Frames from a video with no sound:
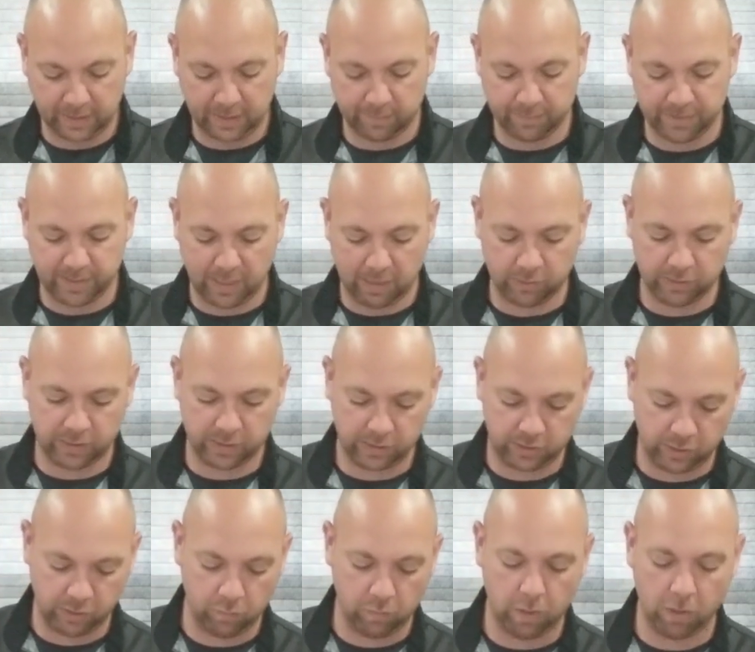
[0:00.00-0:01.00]
comes out to
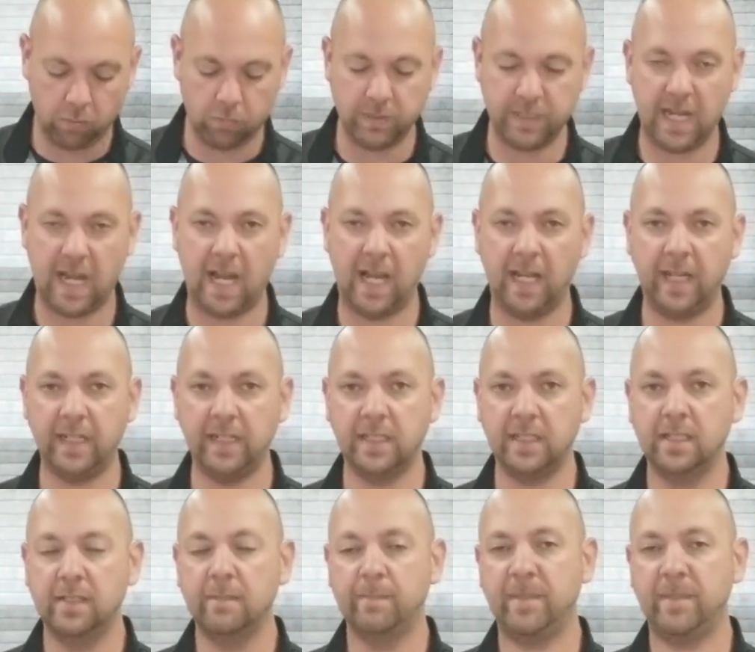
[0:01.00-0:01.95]
209,